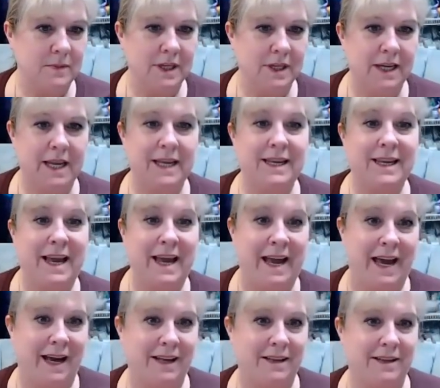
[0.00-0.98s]
can
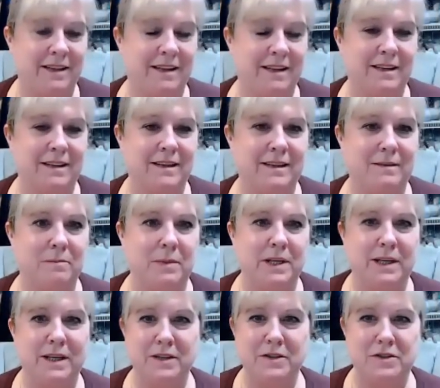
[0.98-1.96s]
add that,
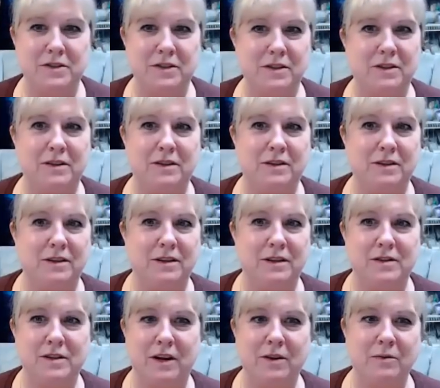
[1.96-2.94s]
because
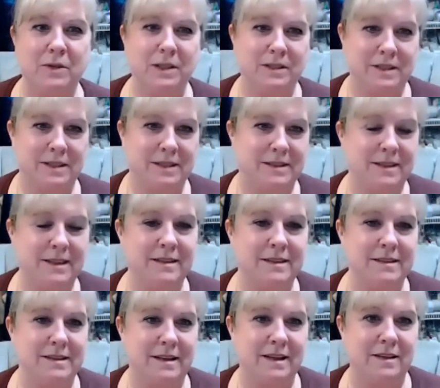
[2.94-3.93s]
it's unrealistic
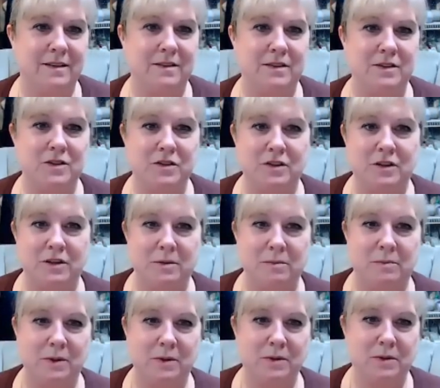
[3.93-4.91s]
to think that you're going to
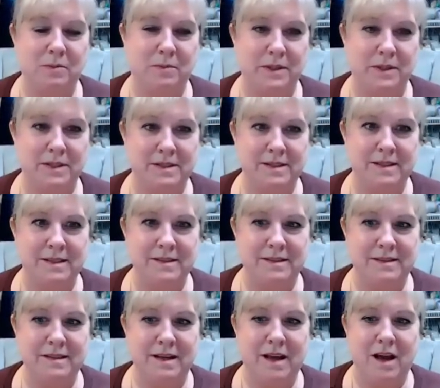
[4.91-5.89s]
build a business
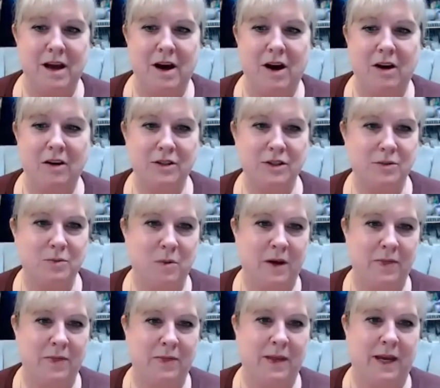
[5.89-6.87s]
on just
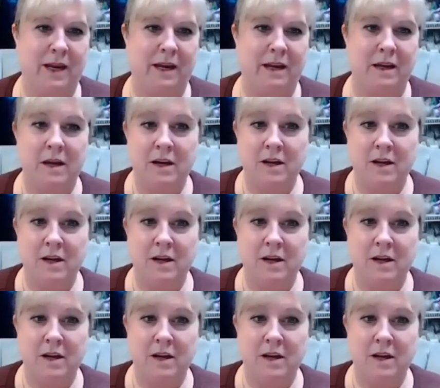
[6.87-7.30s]
one thing.